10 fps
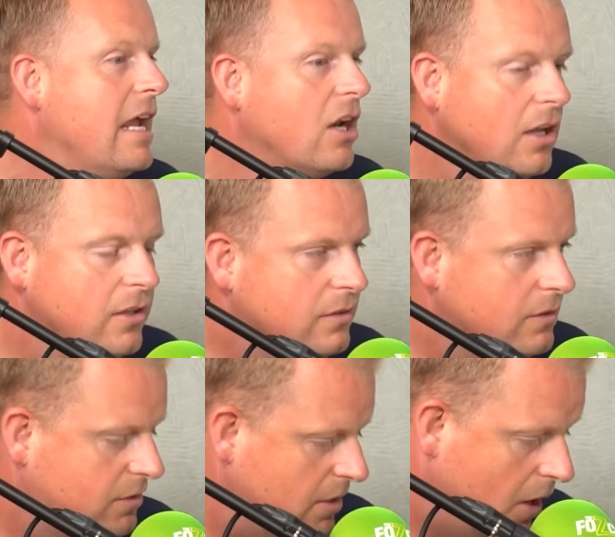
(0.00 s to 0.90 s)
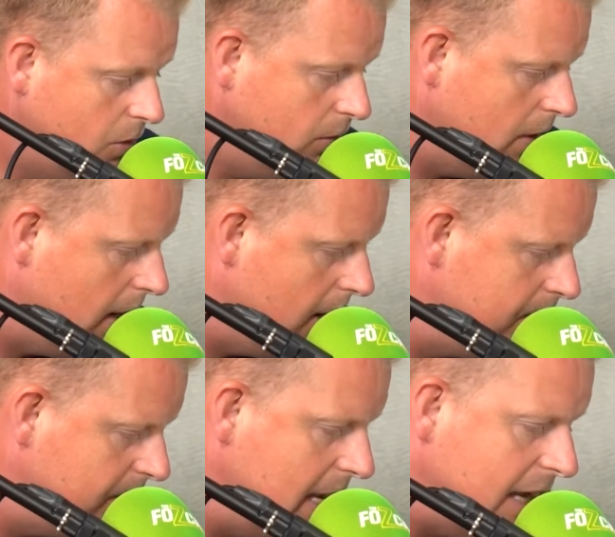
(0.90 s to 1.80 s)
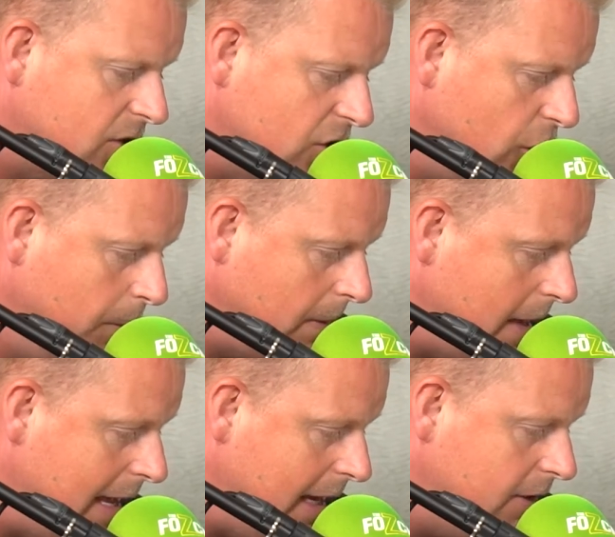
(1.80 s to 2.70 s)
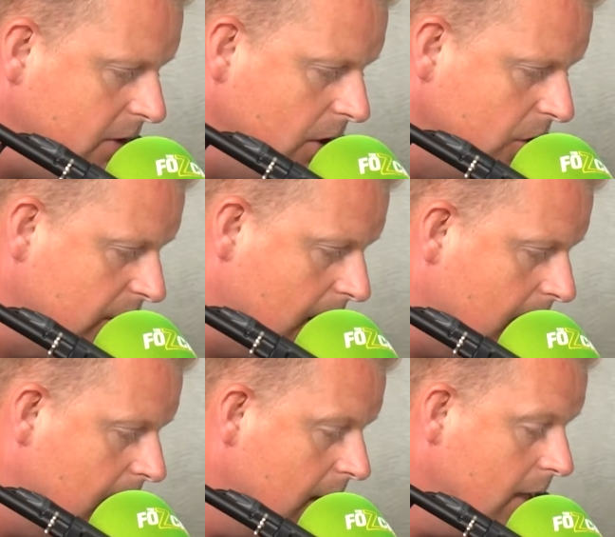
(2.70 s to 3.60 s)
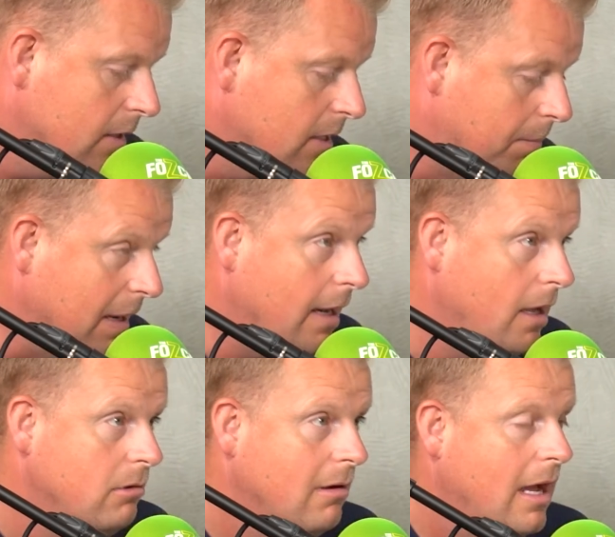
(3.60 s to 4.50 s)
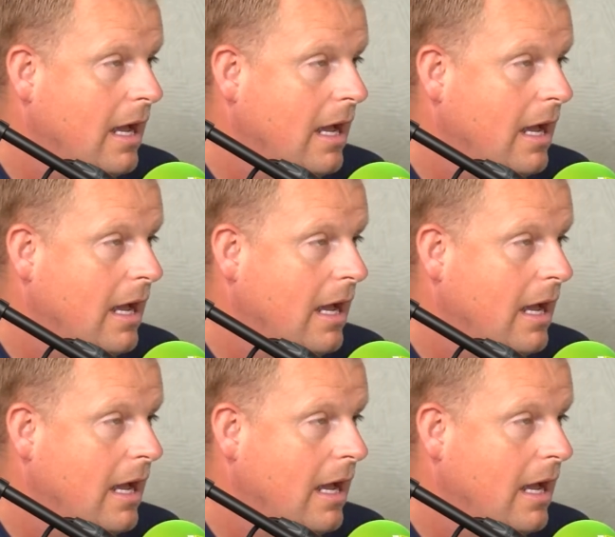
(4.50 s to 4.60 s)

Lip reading: England. So, so you played under Capello.